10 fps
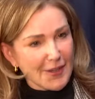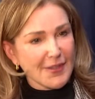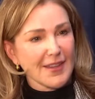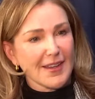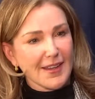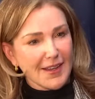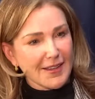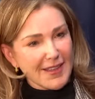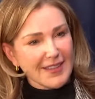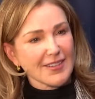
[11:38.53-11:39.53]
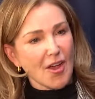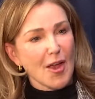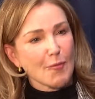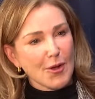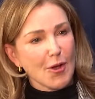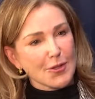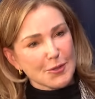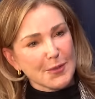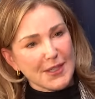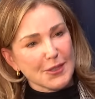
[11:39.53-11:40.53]
the uh, that time we all
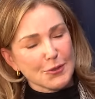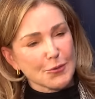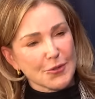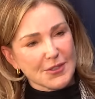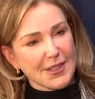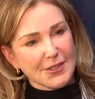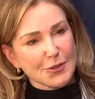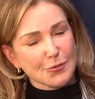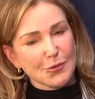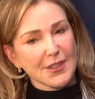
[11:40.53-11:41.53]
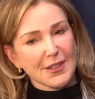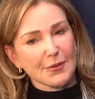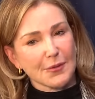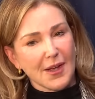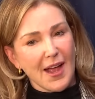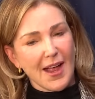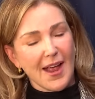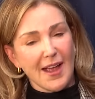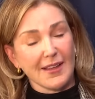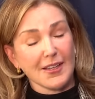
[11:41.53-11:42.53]
spent indoors, I just really I,
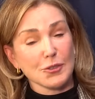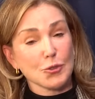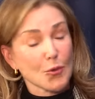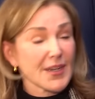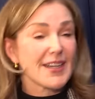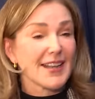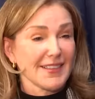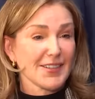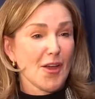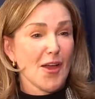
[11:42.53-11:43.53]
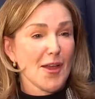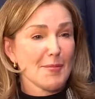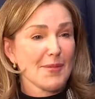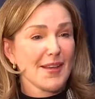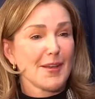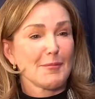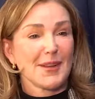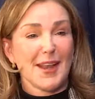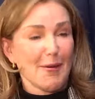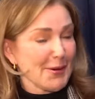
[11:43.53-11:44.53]
I, enjoyed it at the time, but
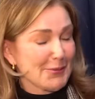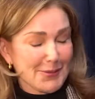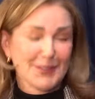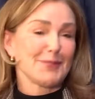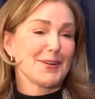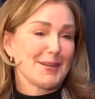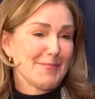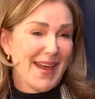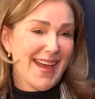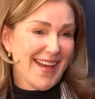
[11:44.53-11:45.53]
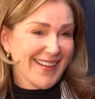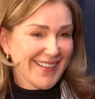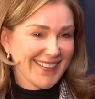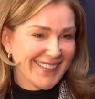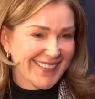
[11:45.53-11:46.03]
now I really want it back.